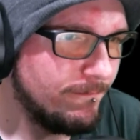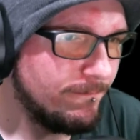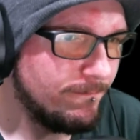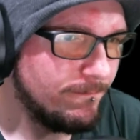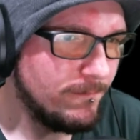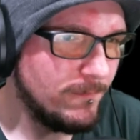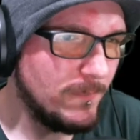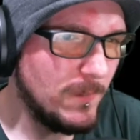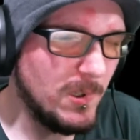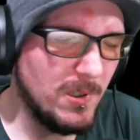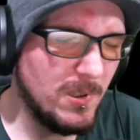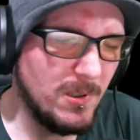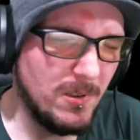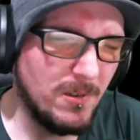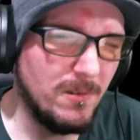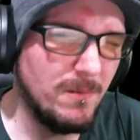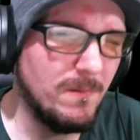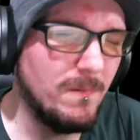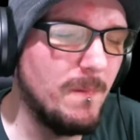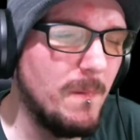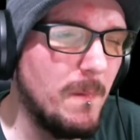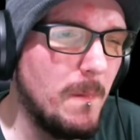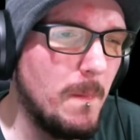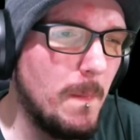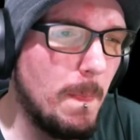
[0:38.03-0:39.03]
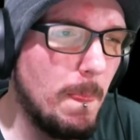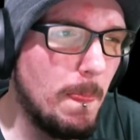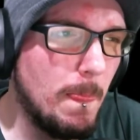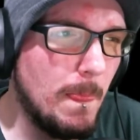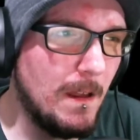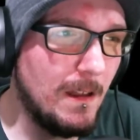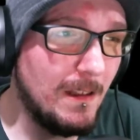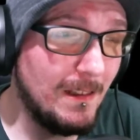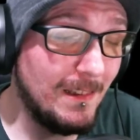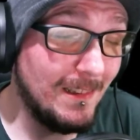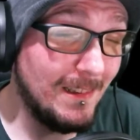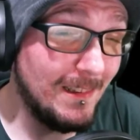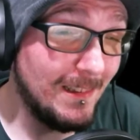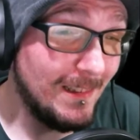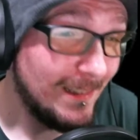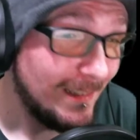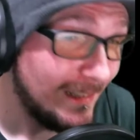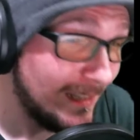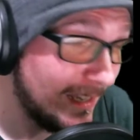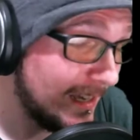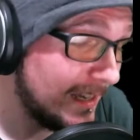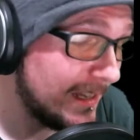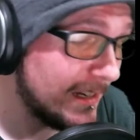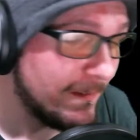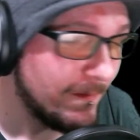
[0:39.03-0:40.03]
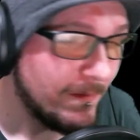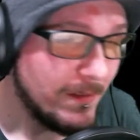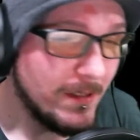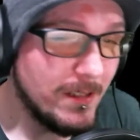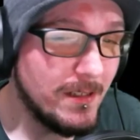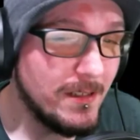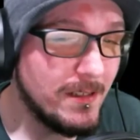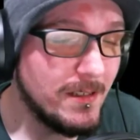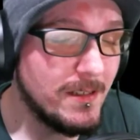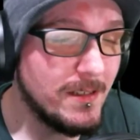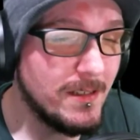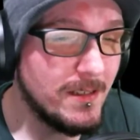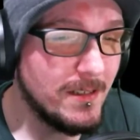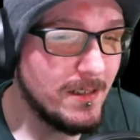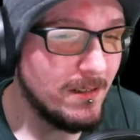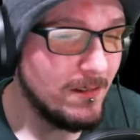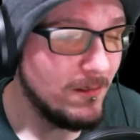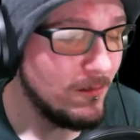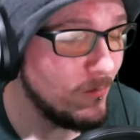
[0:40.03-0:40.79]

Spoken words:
a lot of us,